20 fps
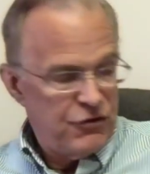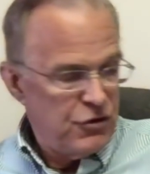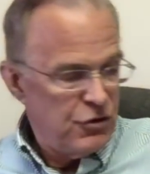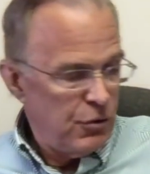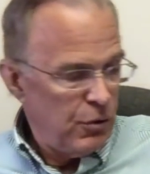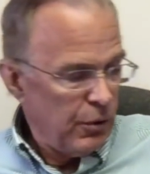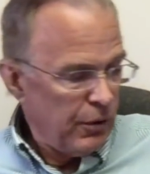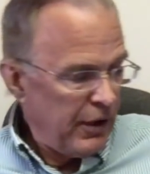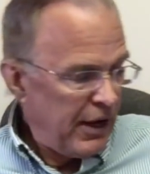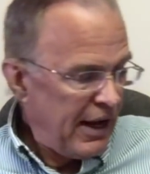
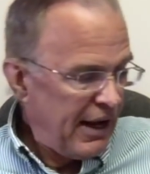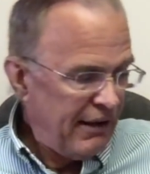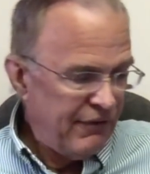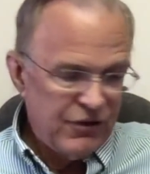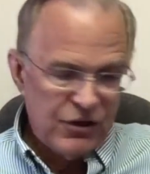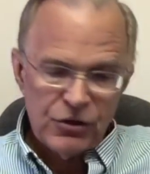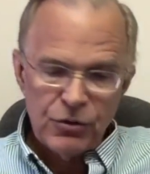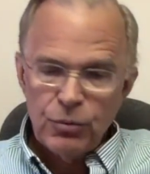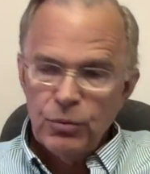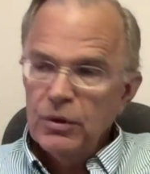you are
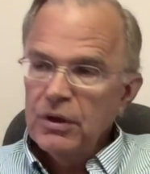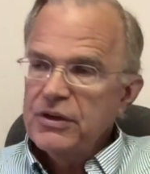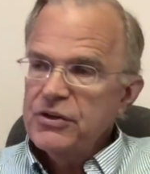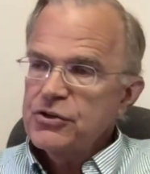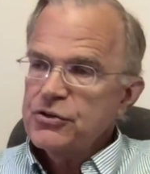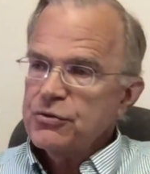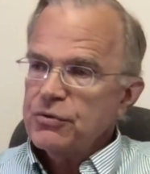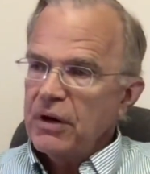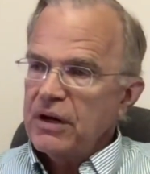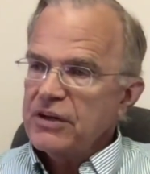having a really
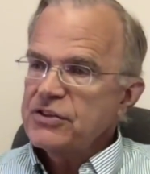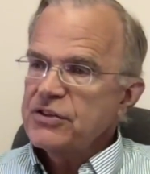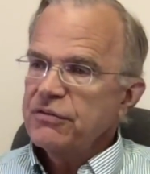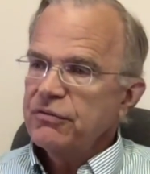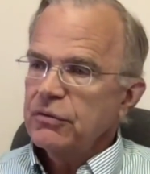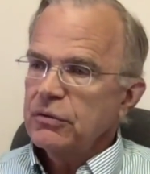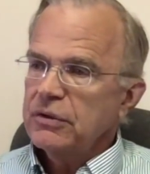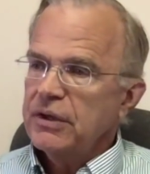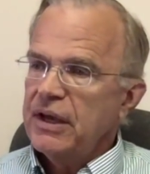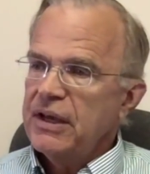
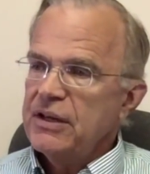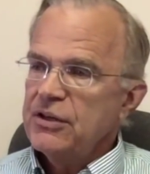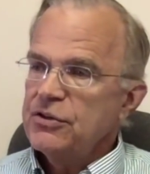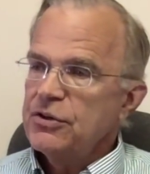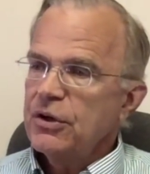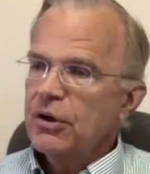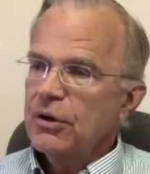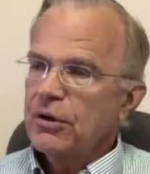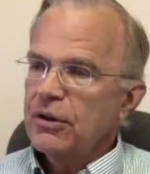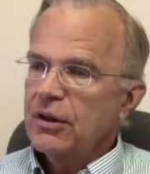stressful day and you
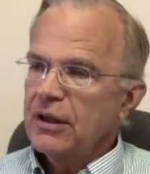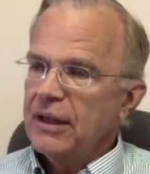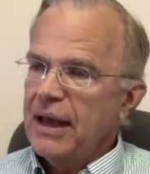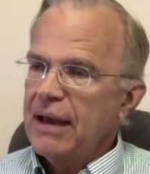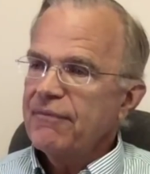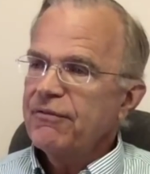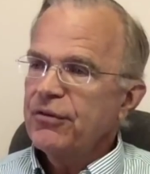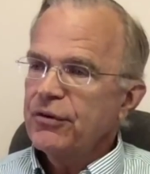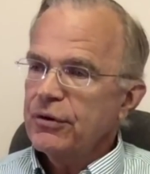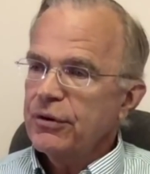go to the
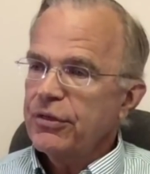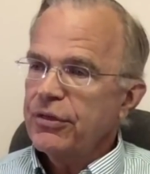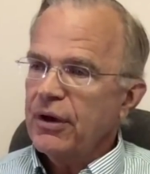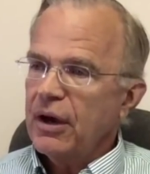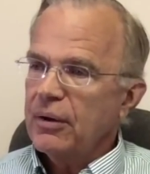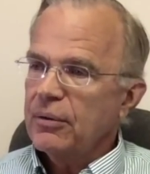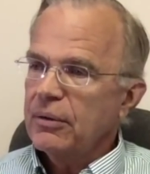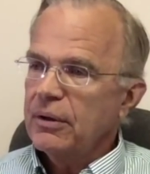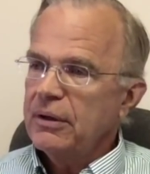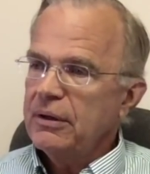lab for your
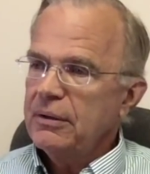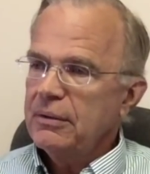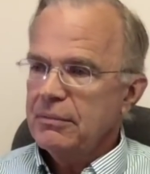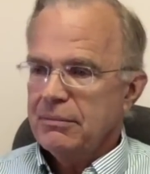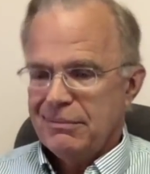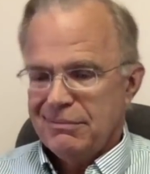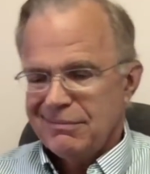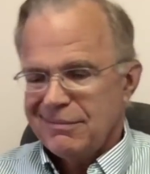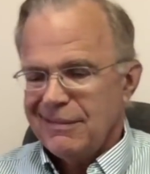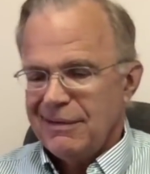thyroid,
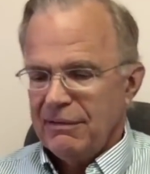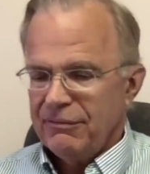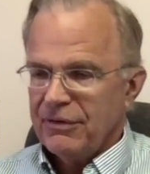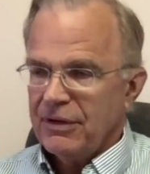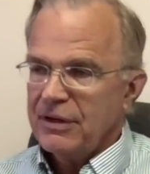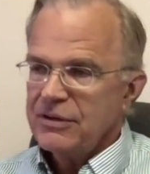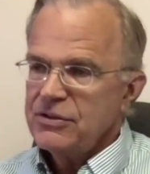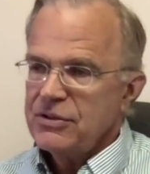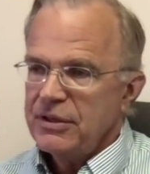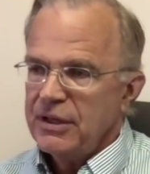have a
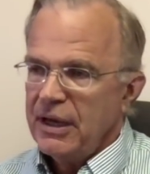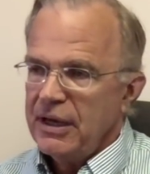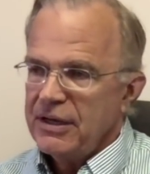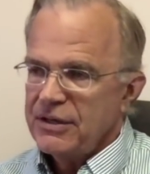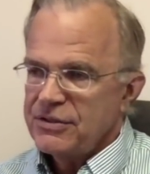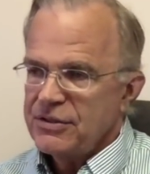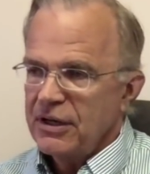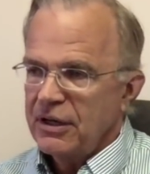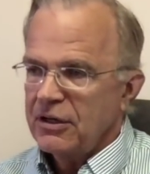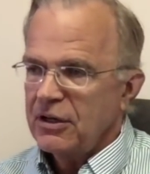nice day,
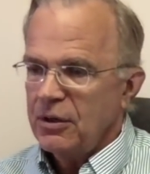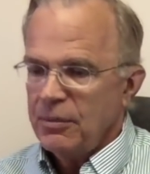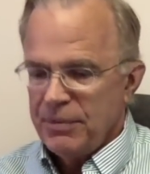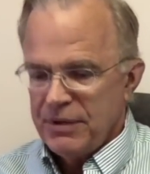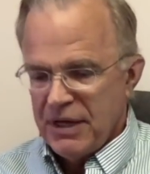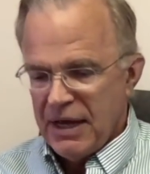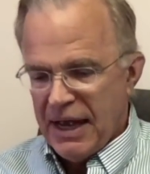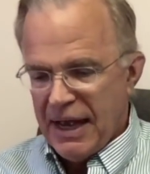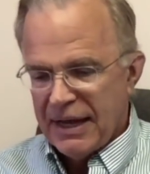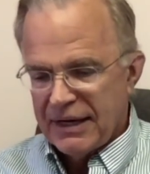it's not going to
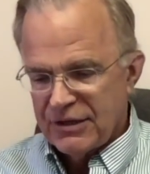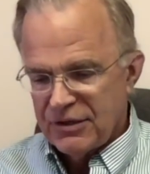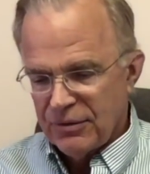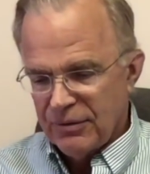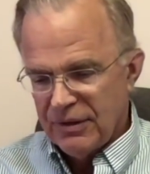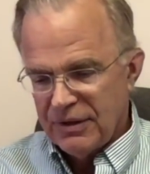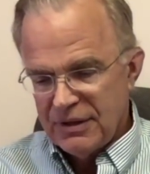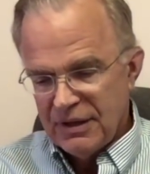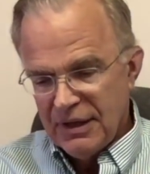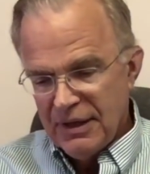be
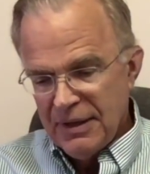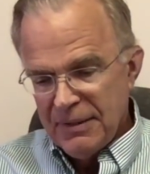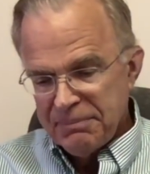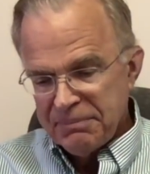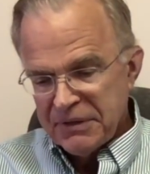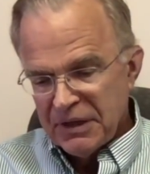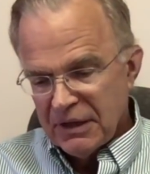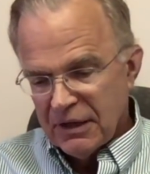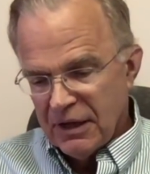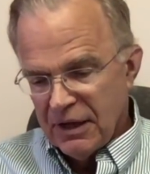accurate.
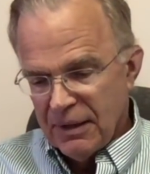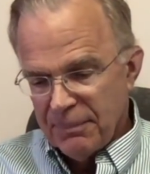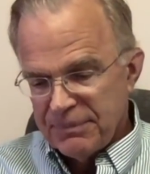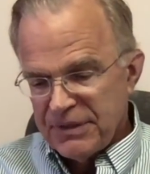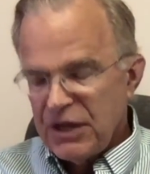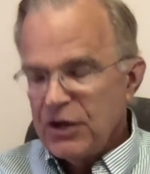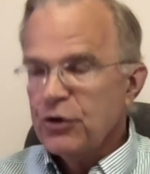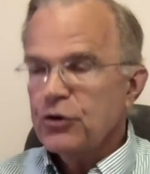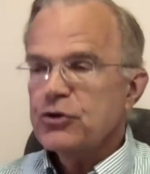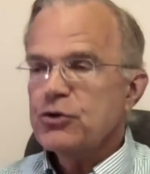
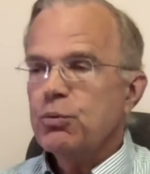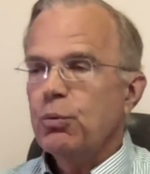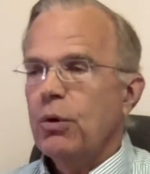Here's